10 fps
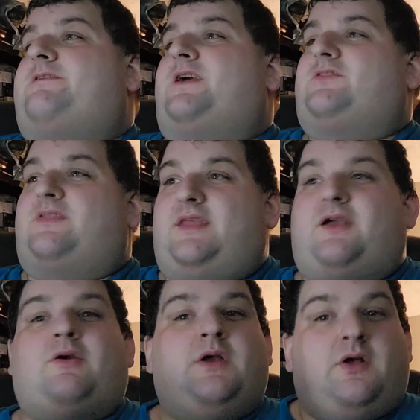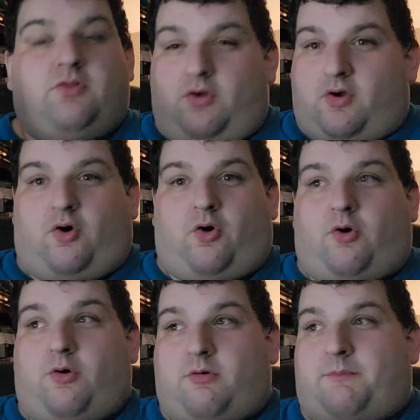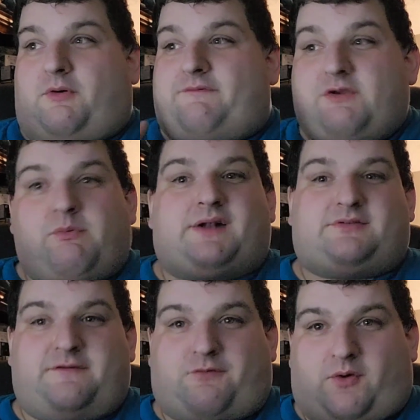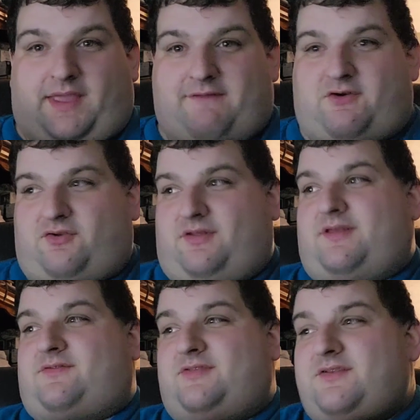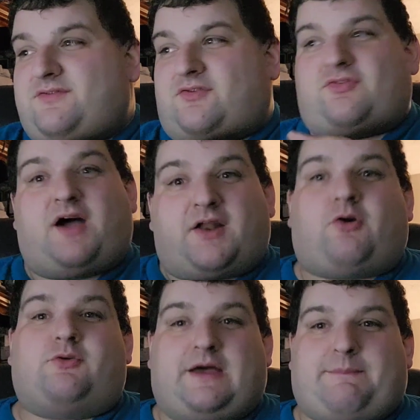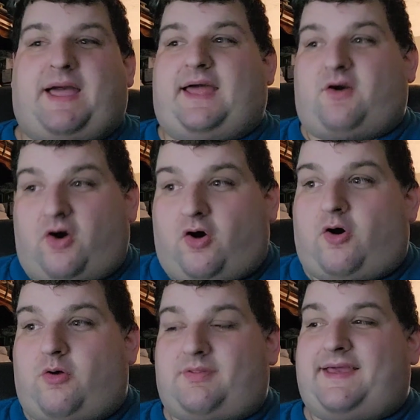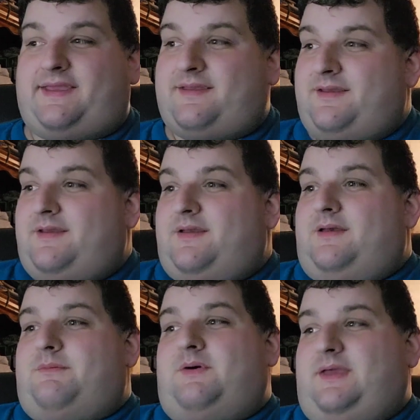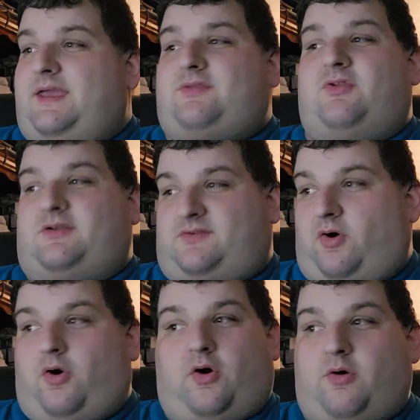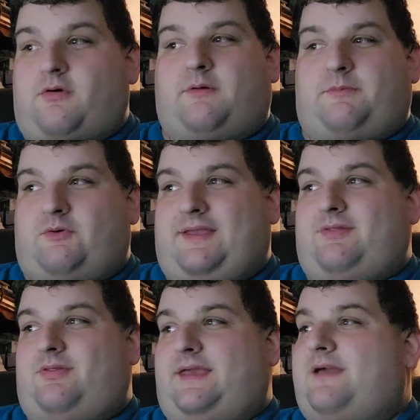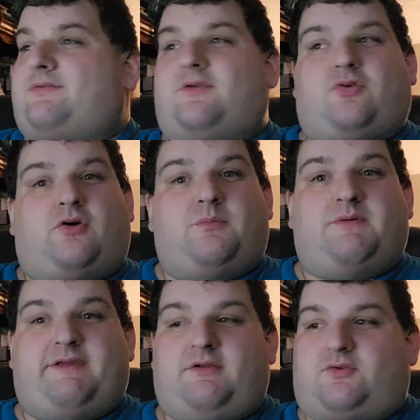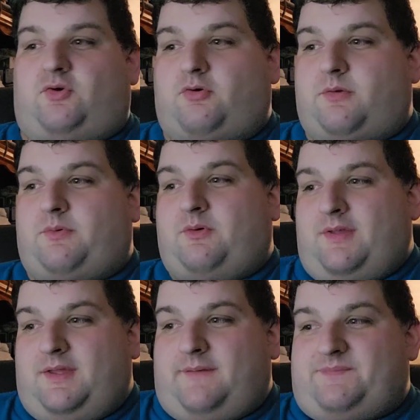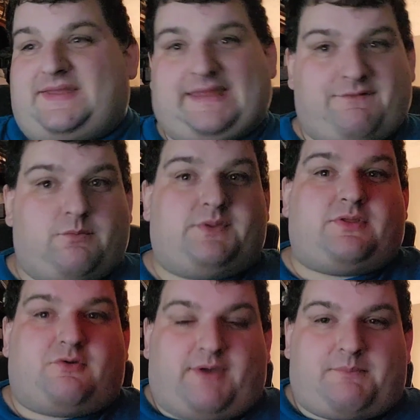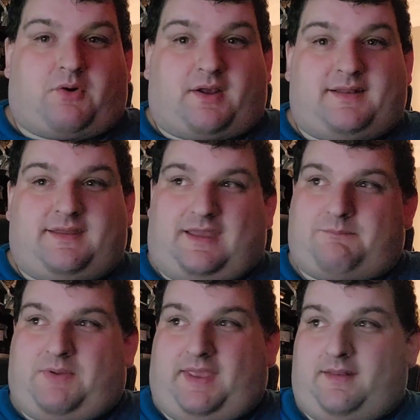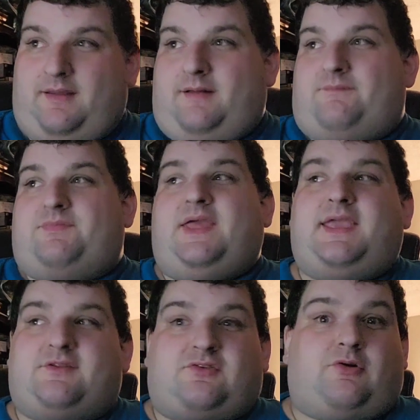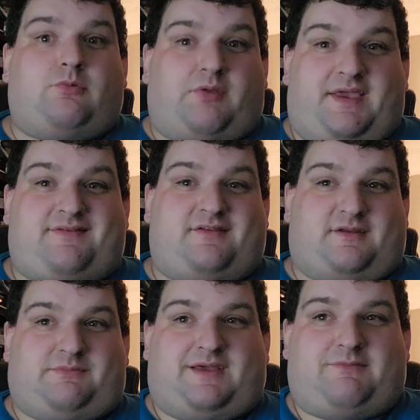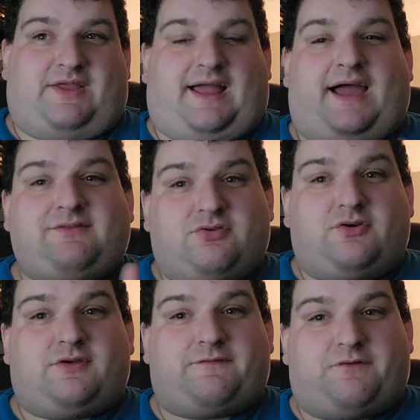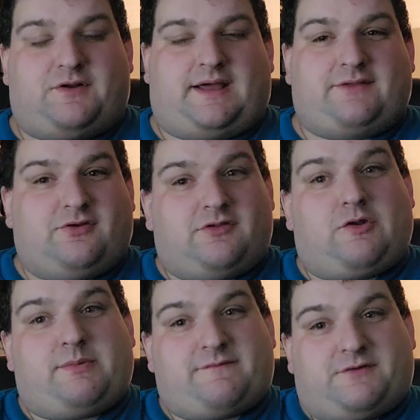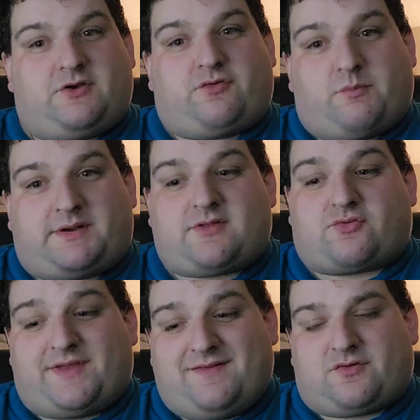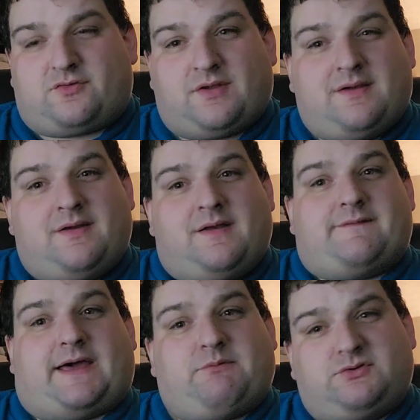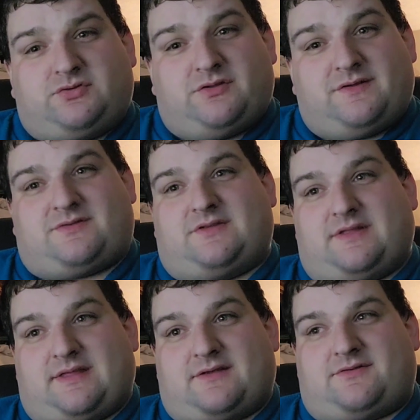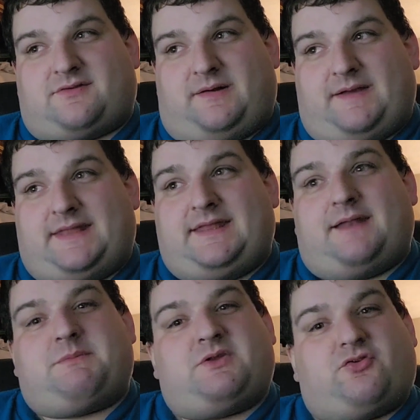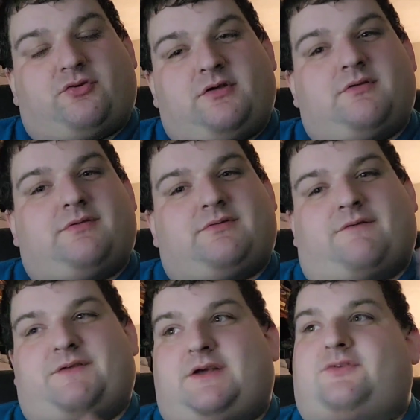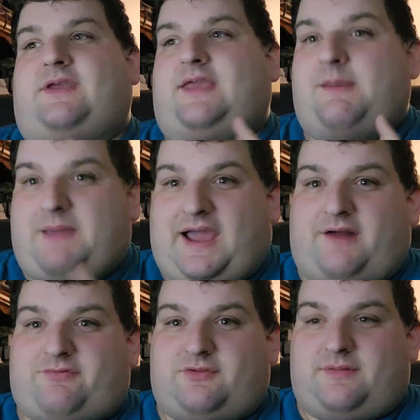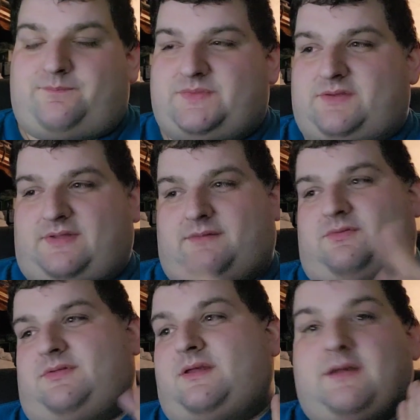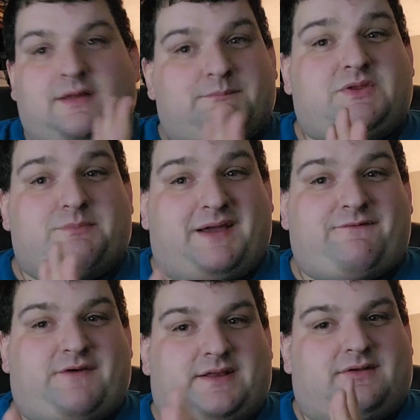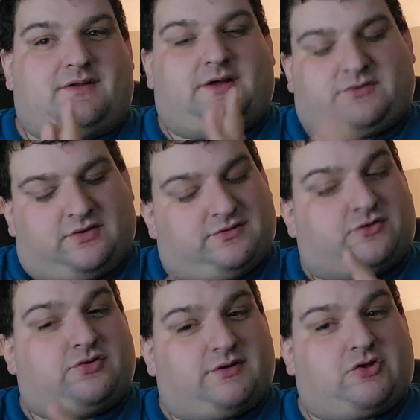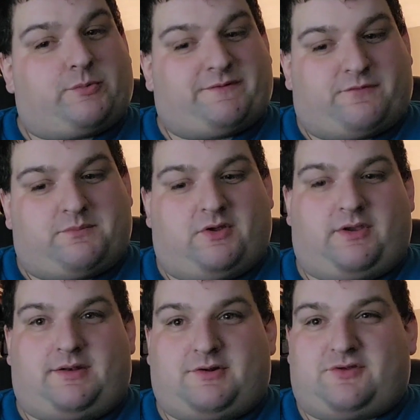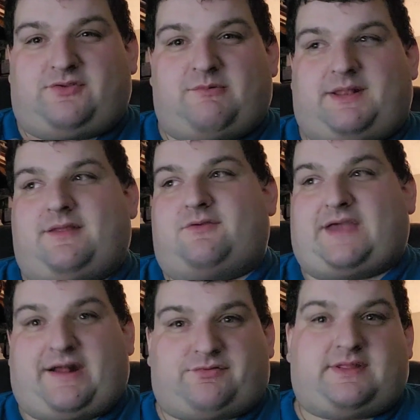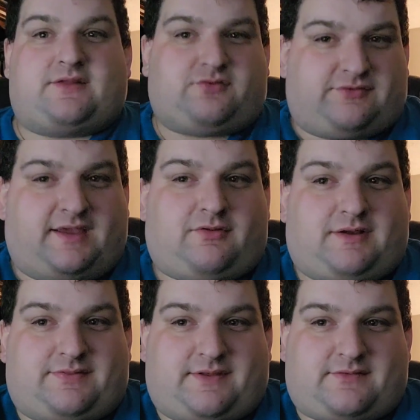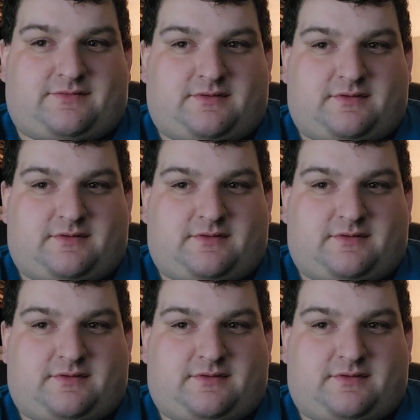effects in there look horrible. If you watch the 4K version of this, this does not hold up at all. Like, it looks horrible. This whole movie looks horrible. And even with the great marketing campaign, they get so lazy sometimes. Like, I took a little bit of footage from one of the teasers. I want you to listen to this, and then I'm going to show you something else that came after this that you might find the tune a little bit familiar, and you're going to see what it is after that. So take a look at this.